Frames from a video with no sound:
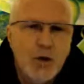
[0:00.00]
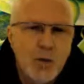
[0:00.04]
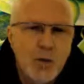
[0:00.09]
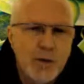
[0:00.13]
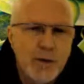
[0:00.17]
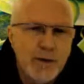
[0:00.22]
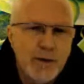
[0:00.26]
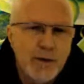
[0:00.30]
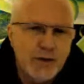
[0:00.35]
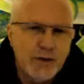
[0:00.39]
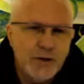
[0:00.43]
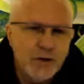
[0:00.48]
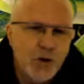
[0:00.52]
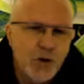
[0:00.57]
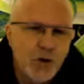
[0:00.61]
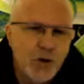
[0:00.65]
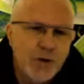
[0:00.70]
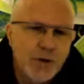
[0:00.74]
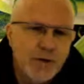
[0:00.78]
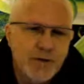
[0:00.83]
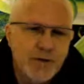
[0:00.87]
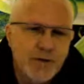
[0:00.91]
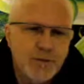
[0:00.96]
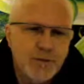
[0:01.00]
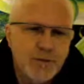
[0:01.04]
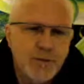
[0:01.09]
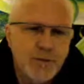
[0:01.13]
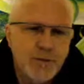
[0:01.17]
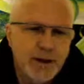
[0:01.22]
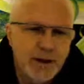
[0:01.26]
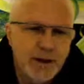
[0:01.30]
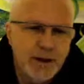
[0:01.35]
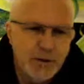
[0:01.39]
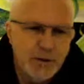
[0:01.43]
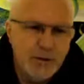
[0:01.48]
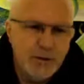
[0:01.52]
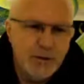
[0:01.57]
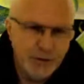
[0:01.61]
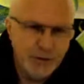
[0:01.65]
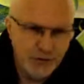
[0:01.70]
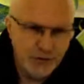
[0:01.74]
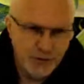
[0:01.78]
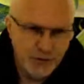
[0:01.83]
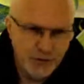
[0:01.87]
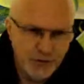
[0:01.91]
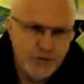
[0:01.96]
When they talk, they speak in
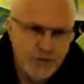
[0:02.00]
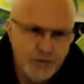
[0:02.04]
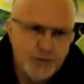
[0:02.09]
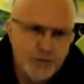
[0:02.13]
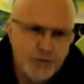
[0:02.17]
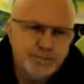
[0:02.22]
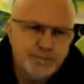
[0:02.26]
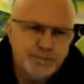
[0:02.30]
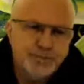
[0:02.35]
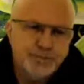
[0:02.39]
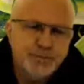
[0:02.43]
pictures.